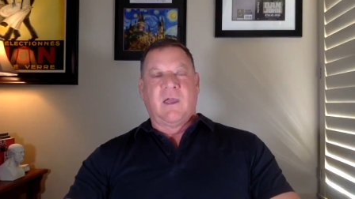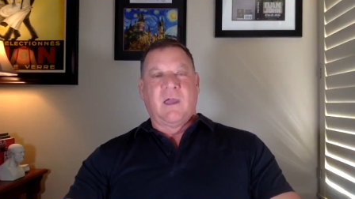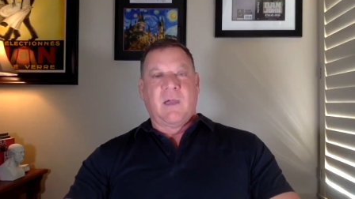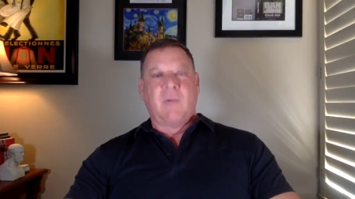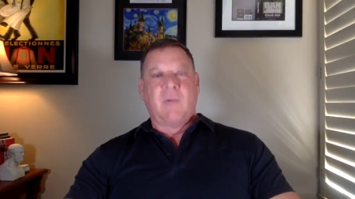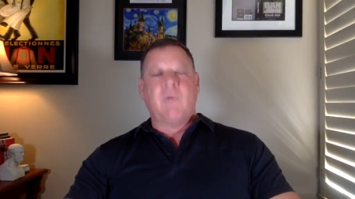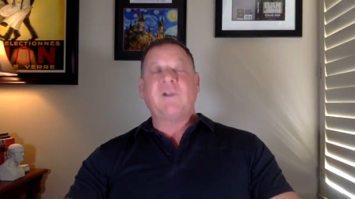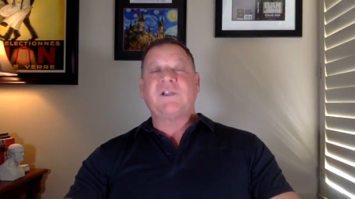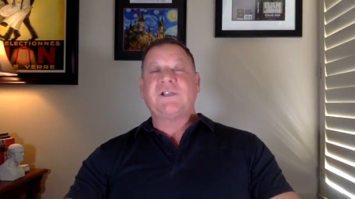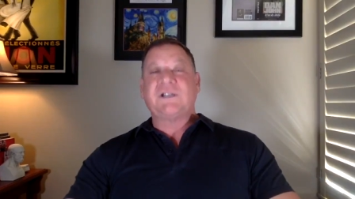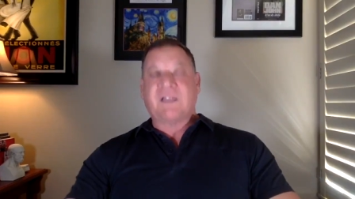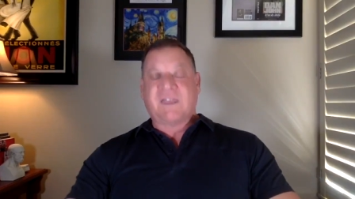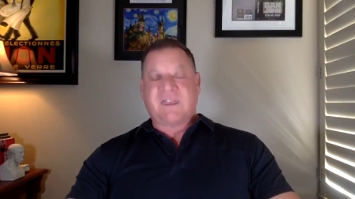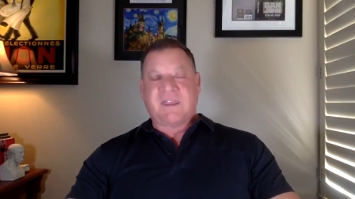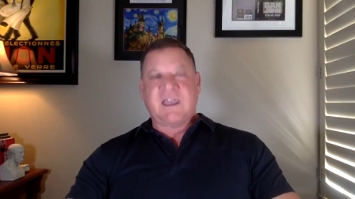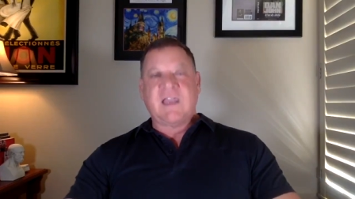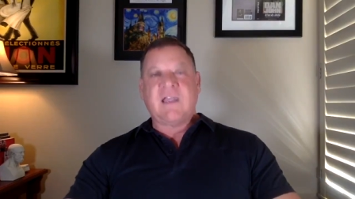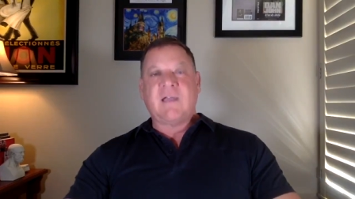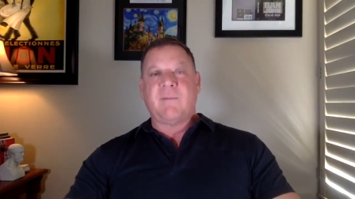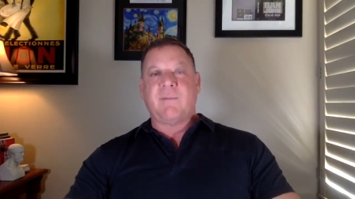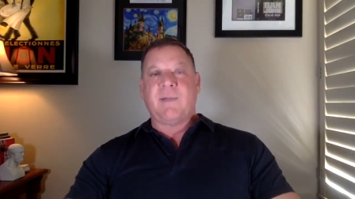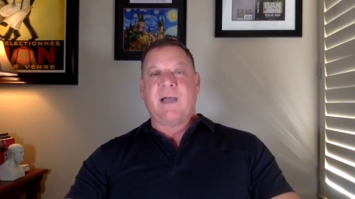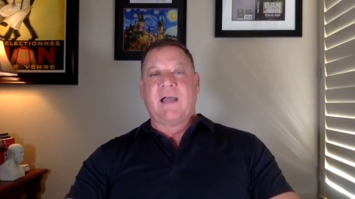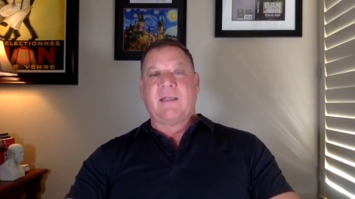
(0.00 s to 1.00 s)
I want you to
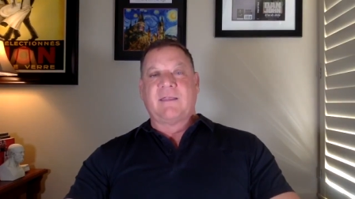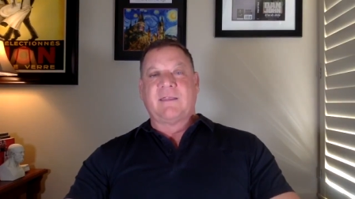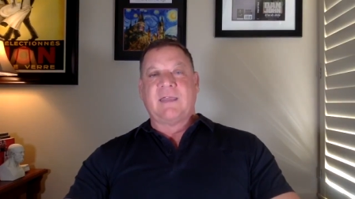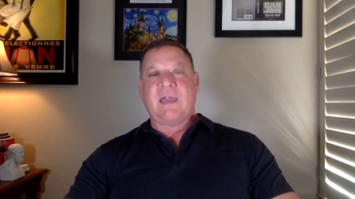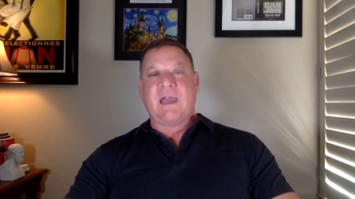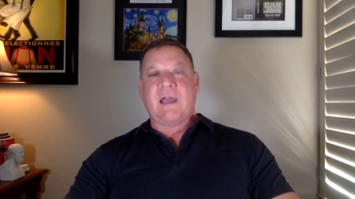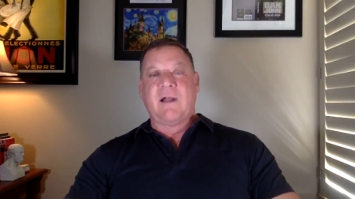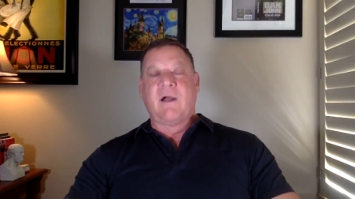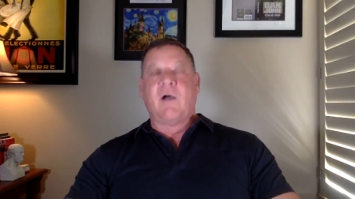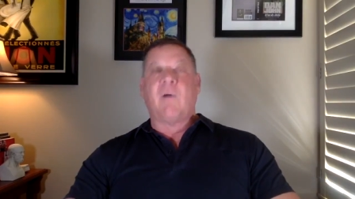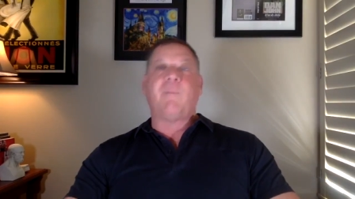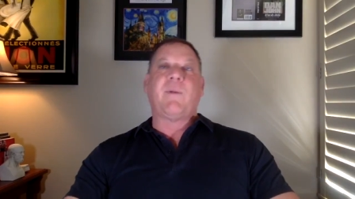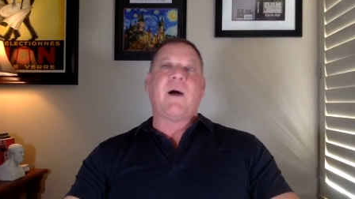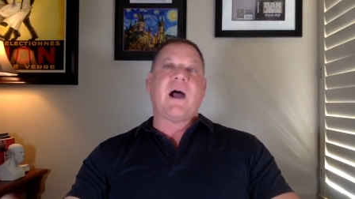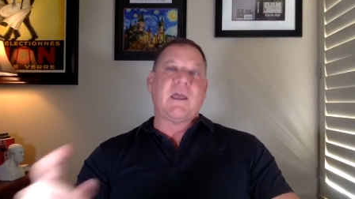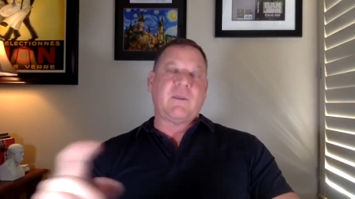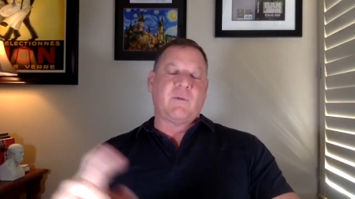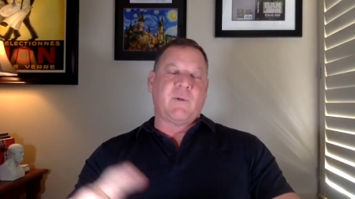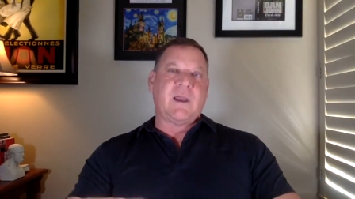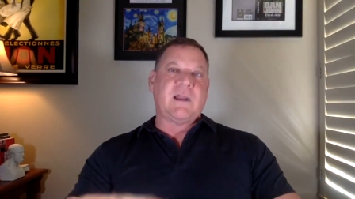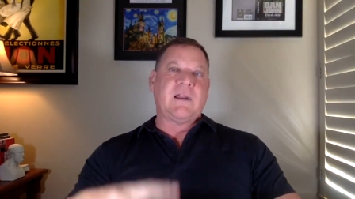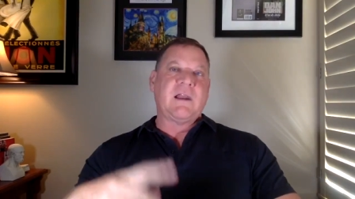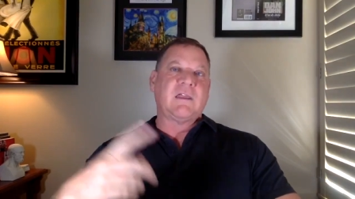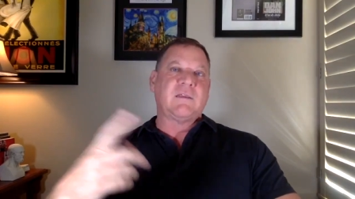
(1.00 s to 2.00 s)
think about that. Oh, by
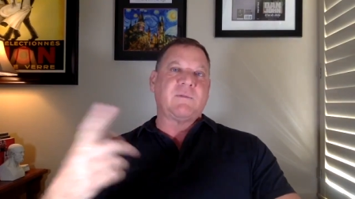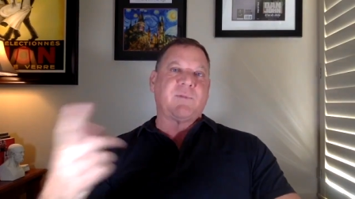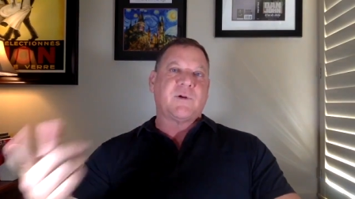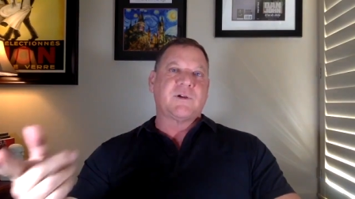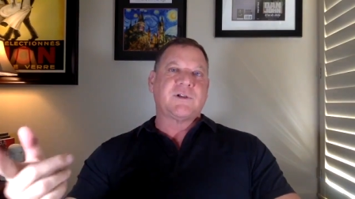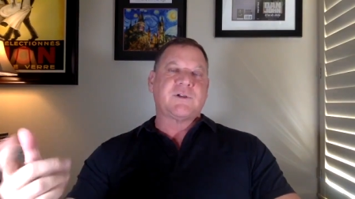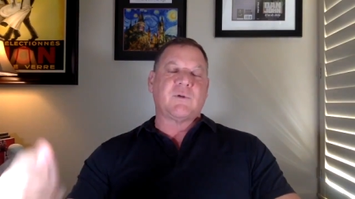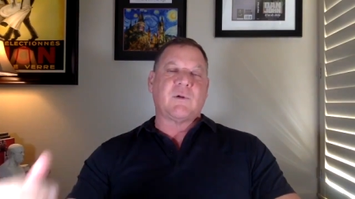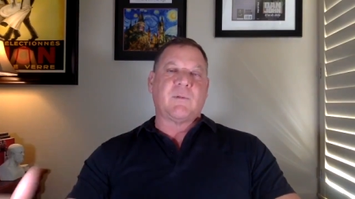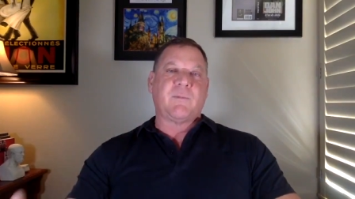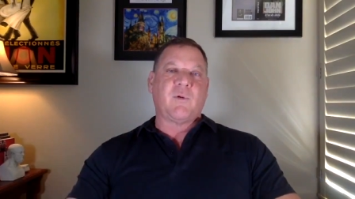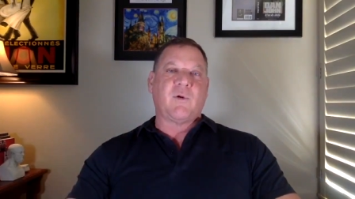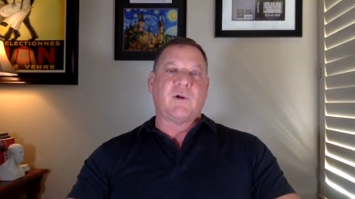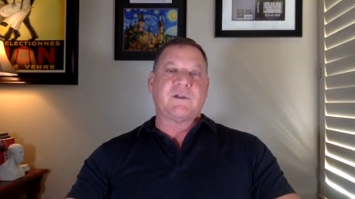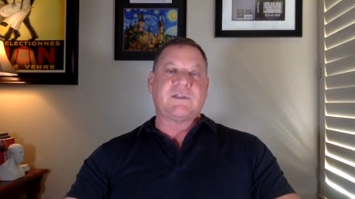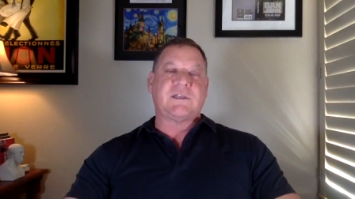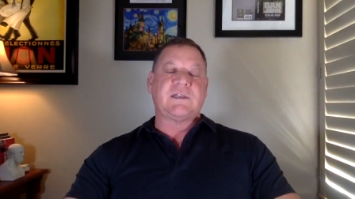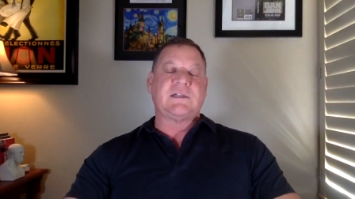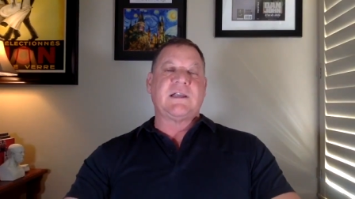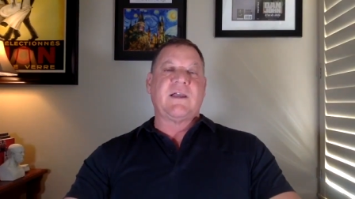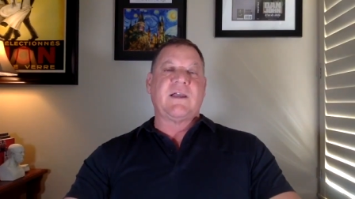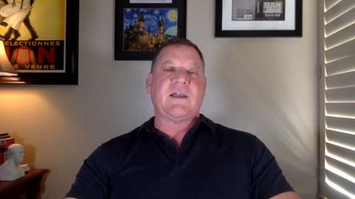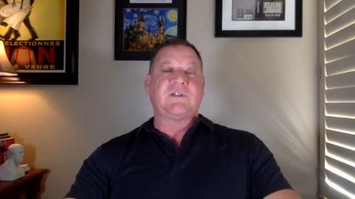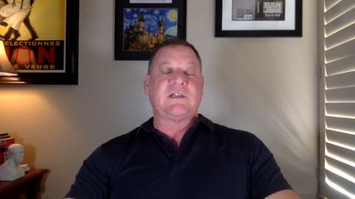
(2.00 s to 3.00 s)
the way, another person reports
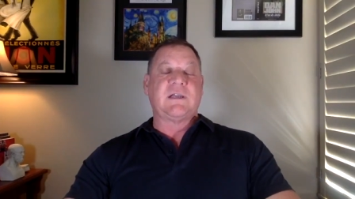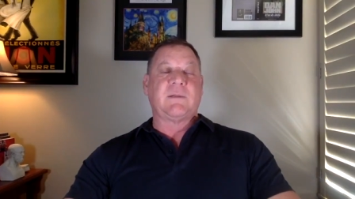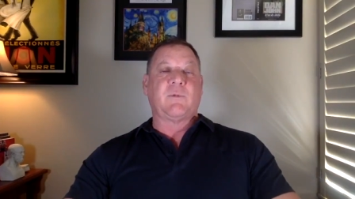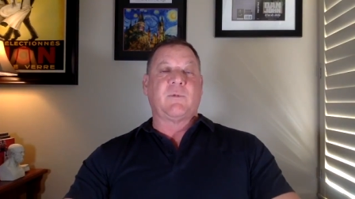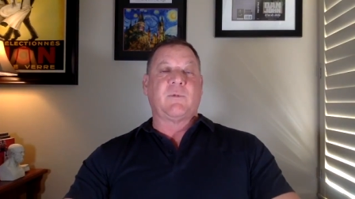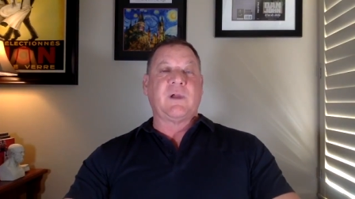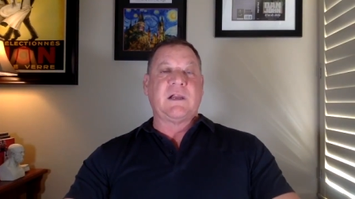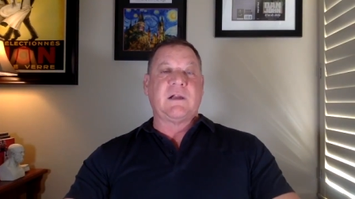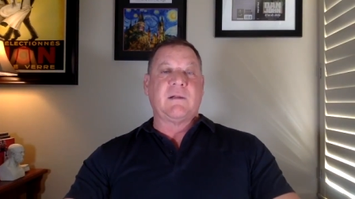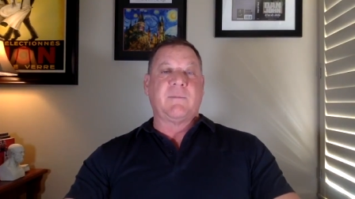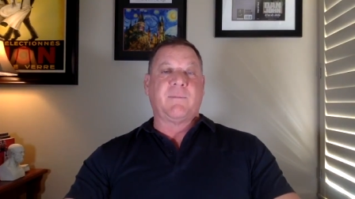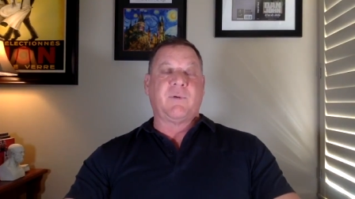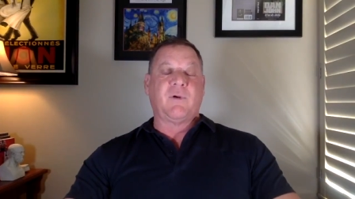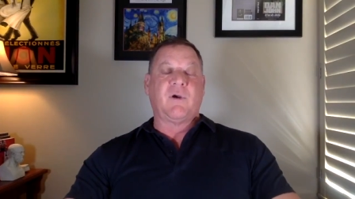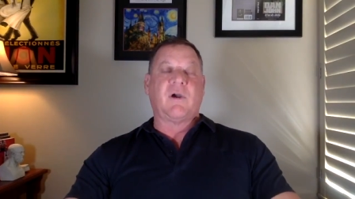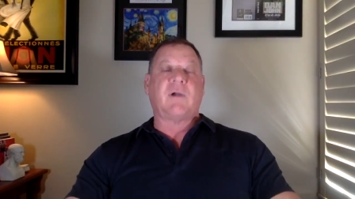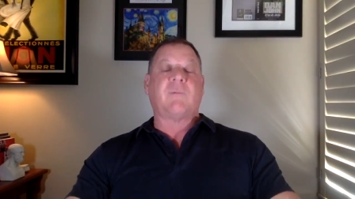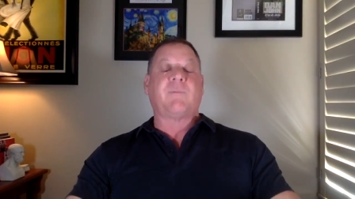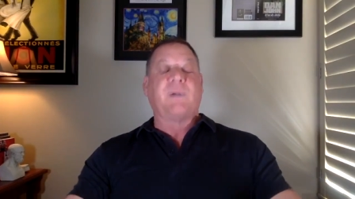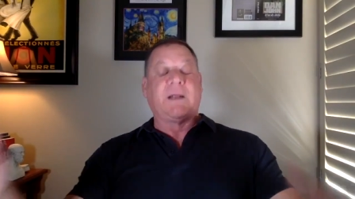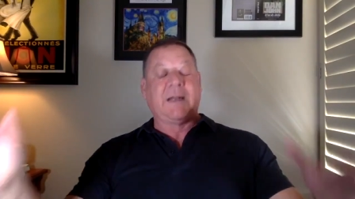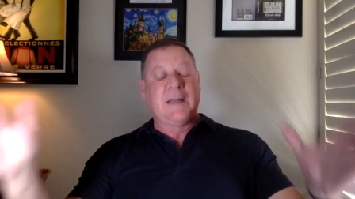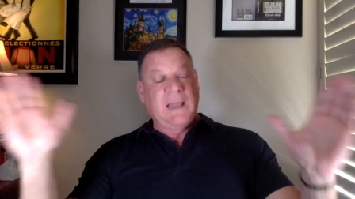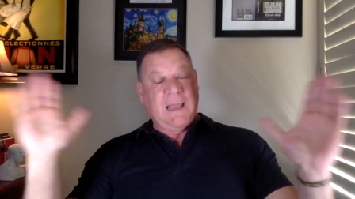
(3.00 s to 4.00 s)
they've never seen read a
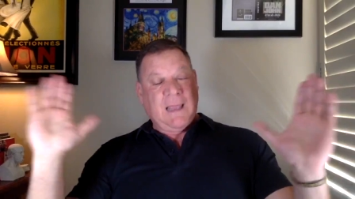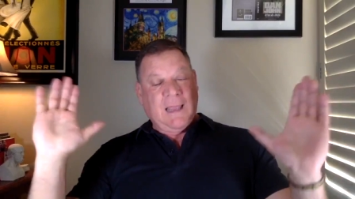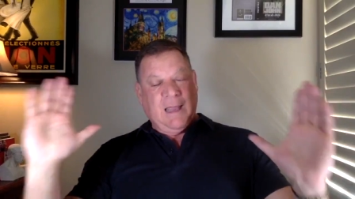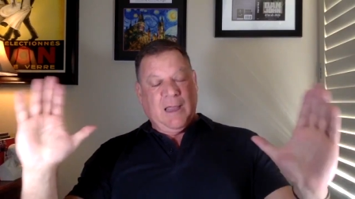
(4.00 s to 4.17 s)
book, but